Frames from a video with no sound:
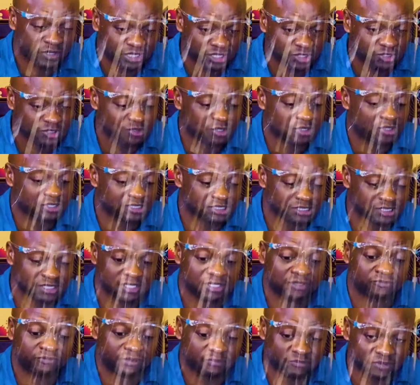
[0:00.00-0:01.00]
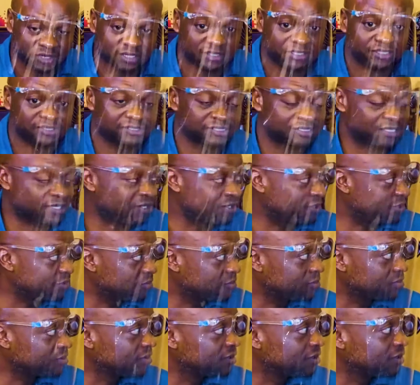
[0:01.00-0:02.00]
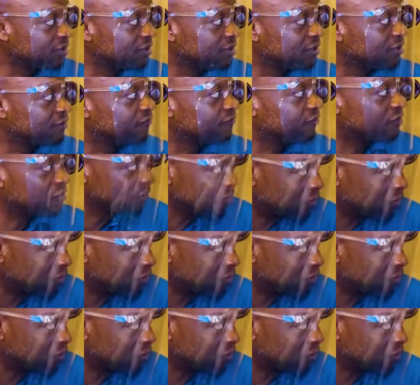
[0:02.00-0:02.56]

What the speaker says: need to consider rebranding Sierra Leone for the